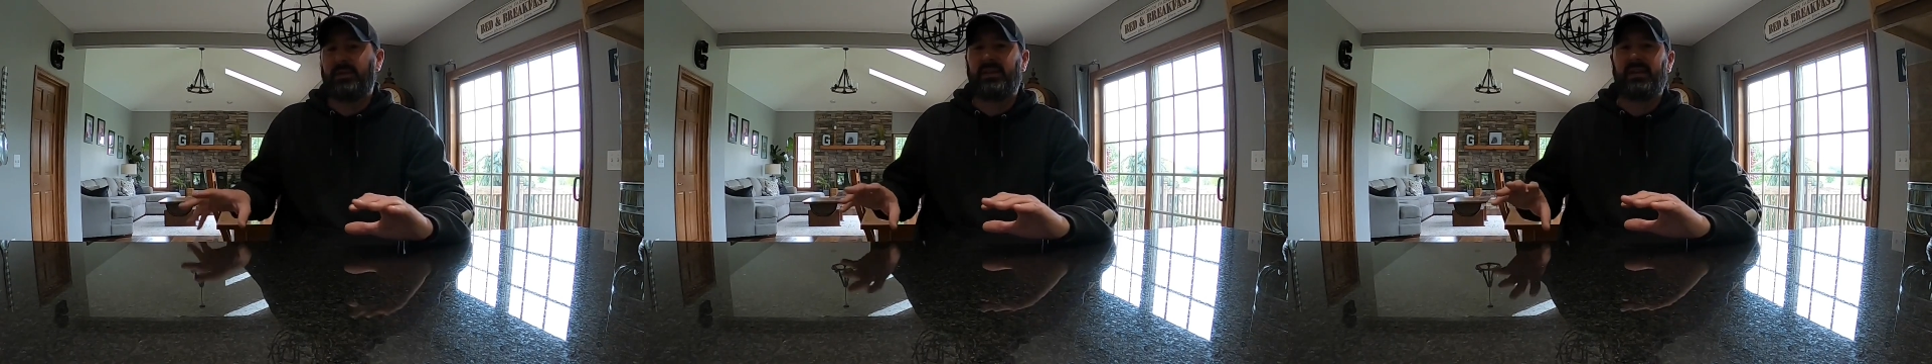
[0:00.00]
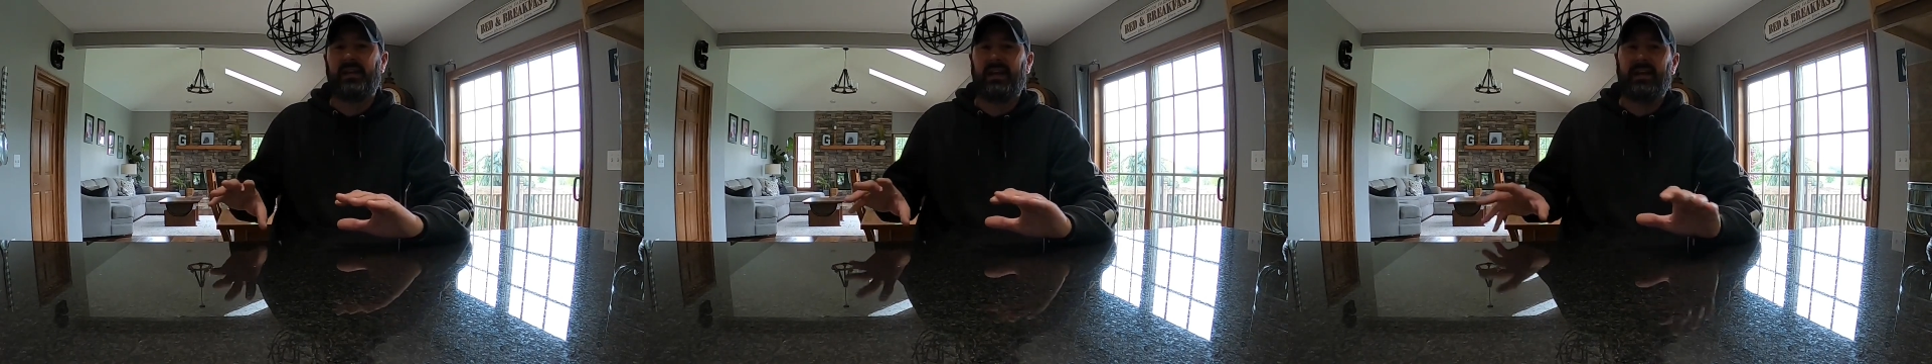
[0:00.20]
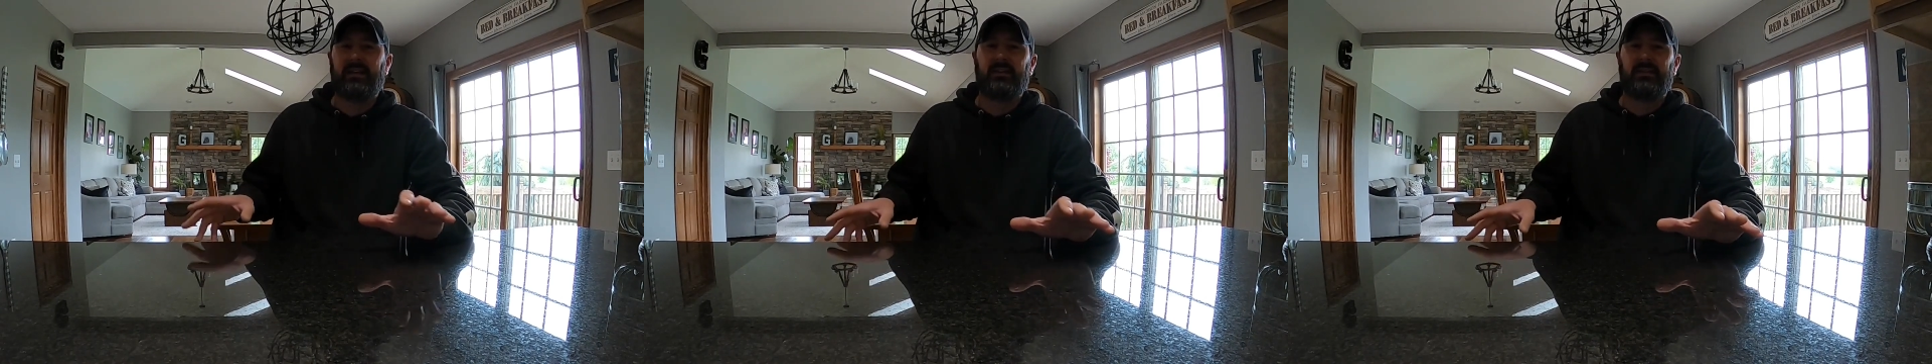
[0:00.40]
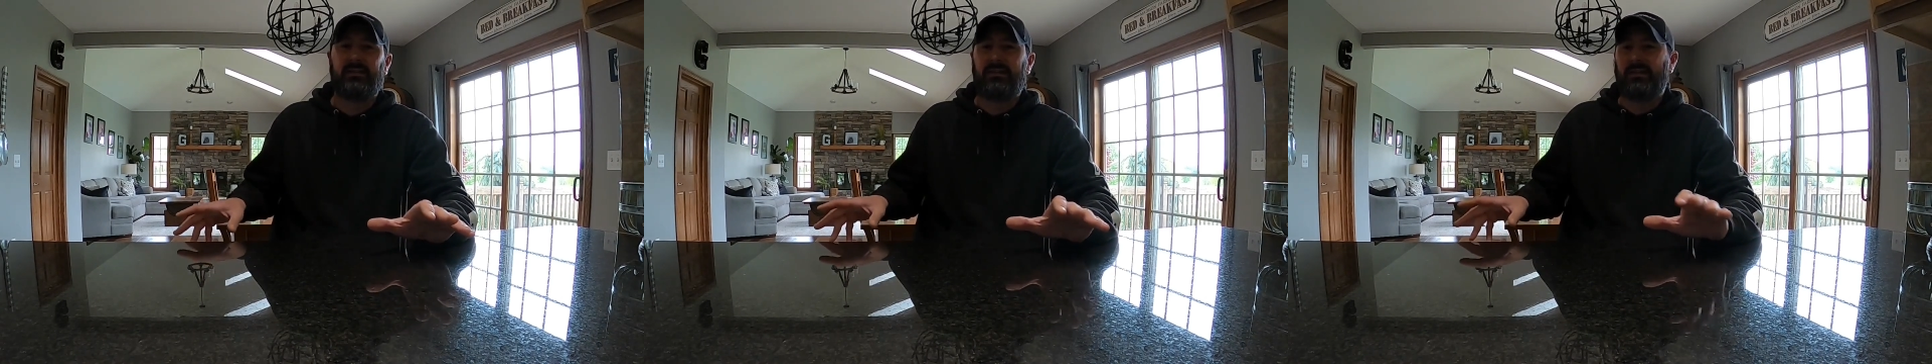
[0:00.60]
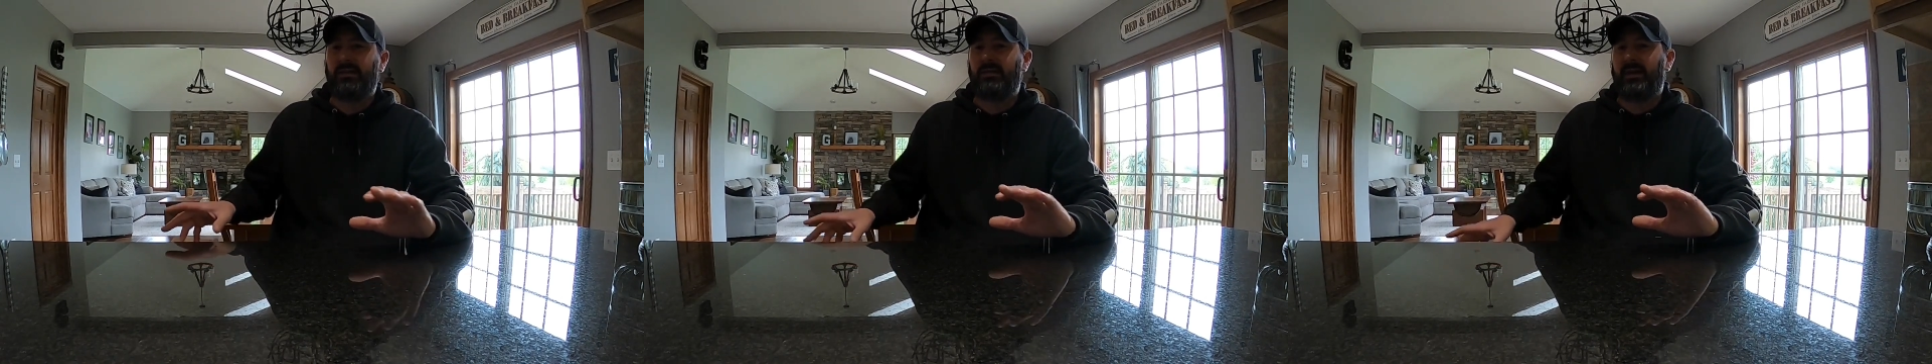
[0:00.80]
within
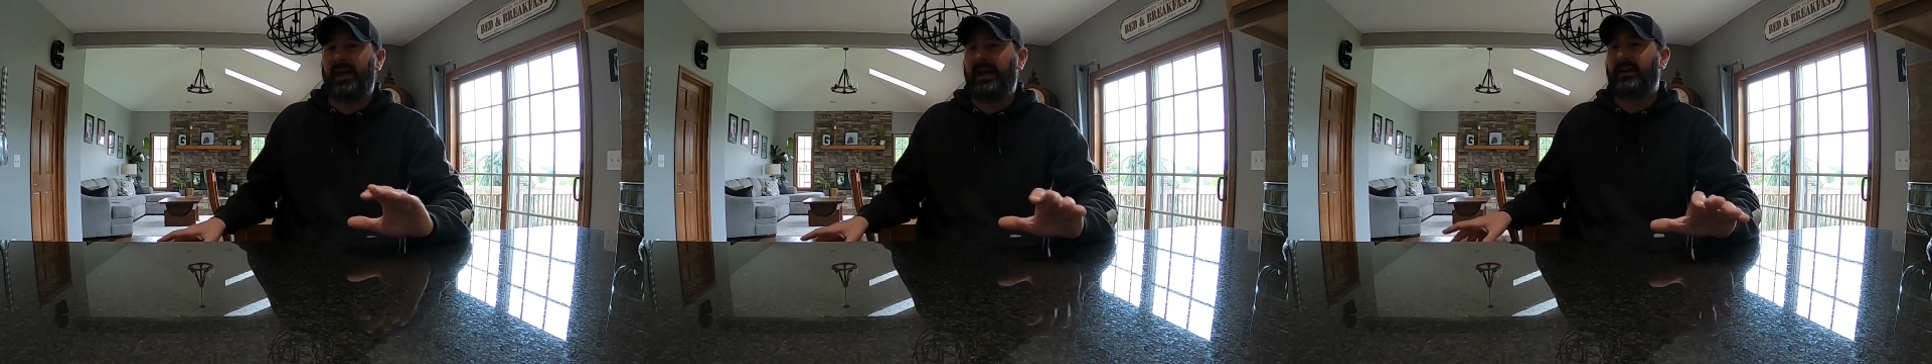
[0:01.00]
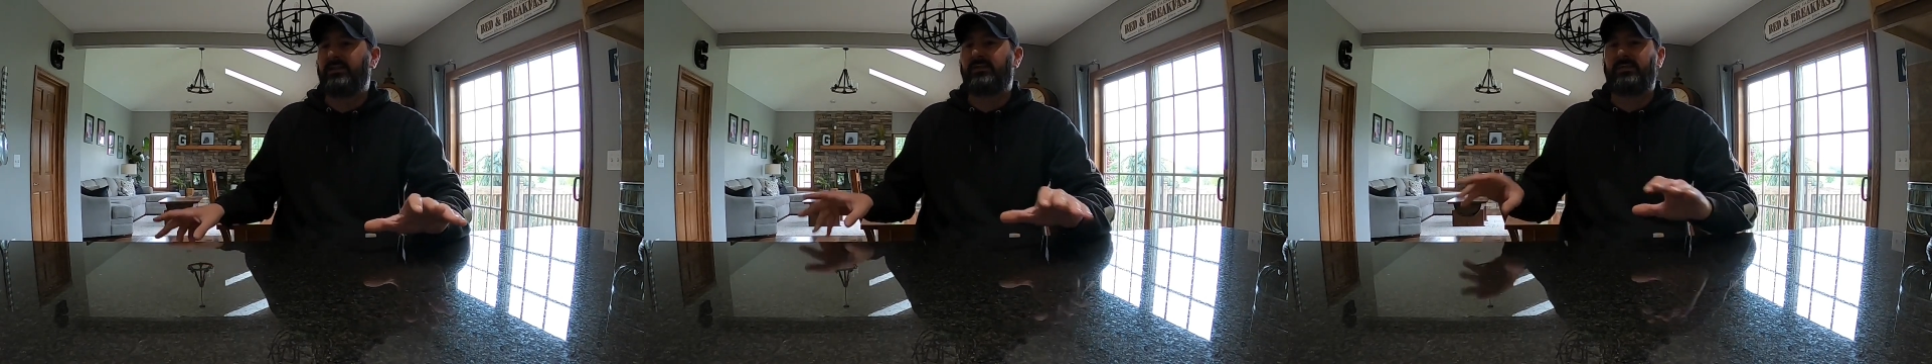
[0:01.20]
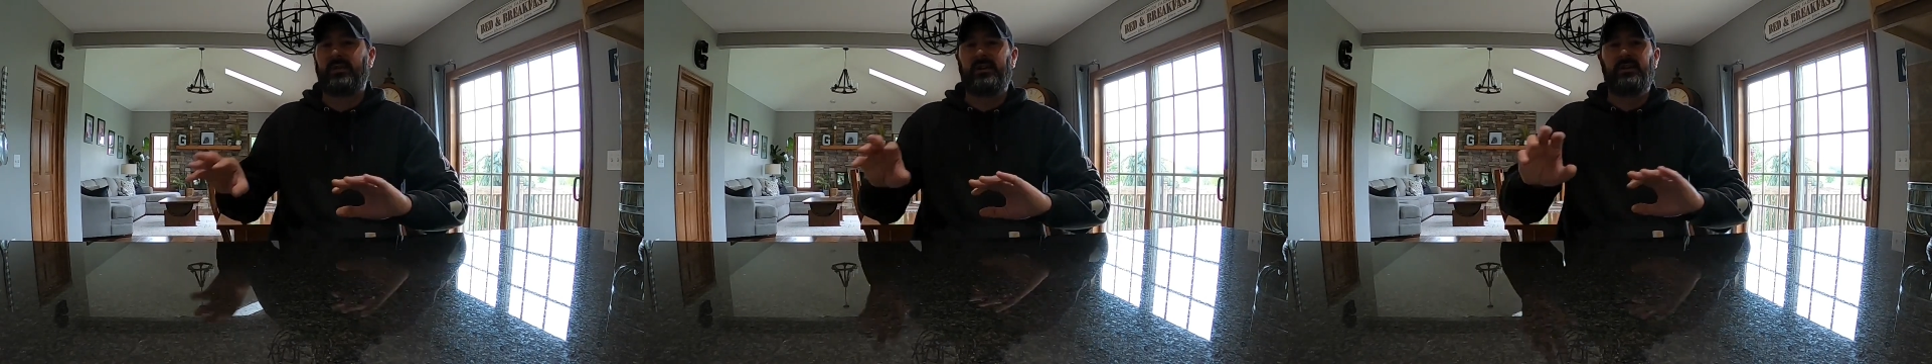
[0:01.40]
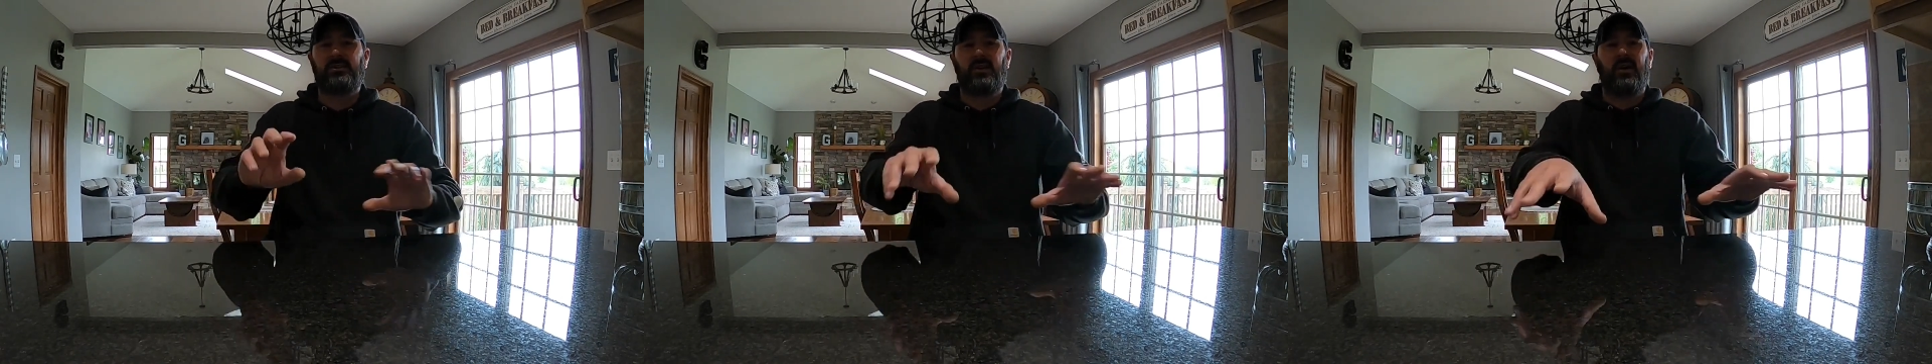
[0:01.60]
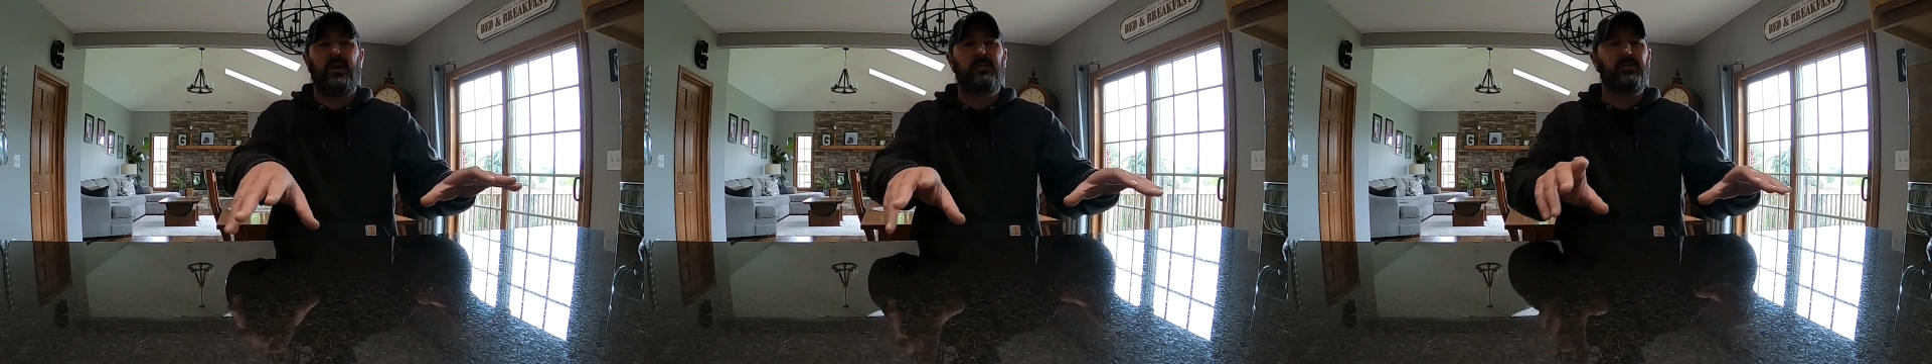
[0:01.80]
hands
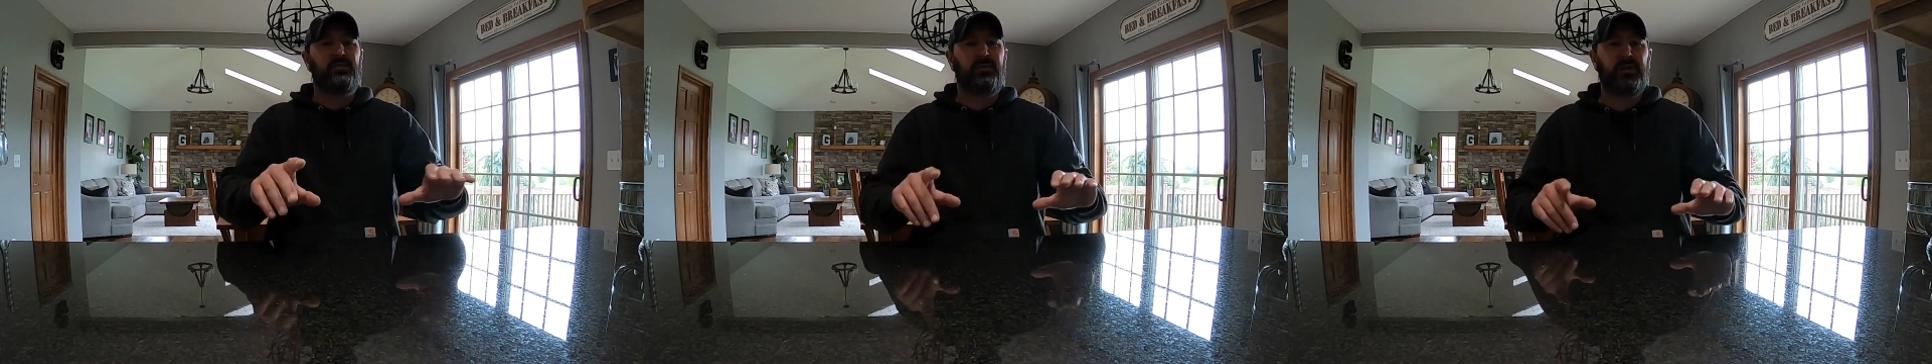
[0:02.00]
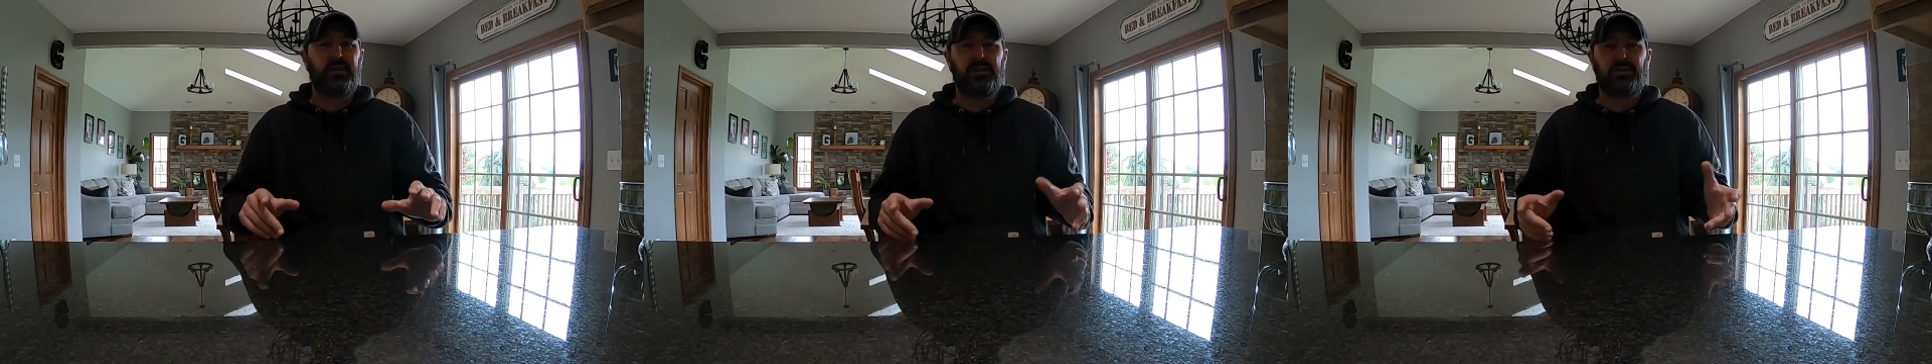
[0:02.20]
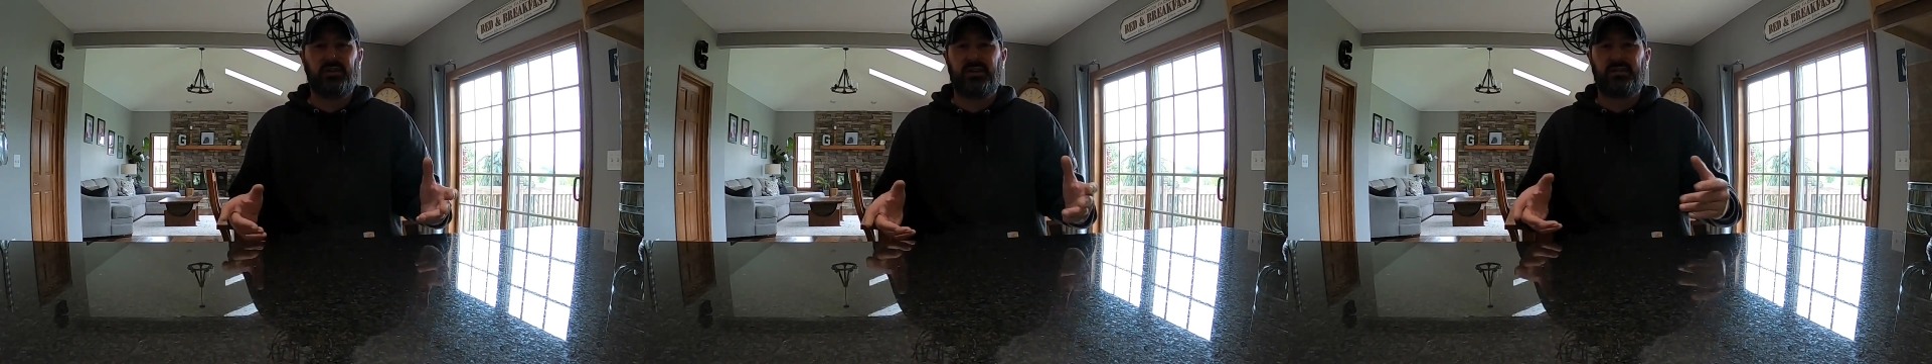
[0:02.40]
reach, arms reach.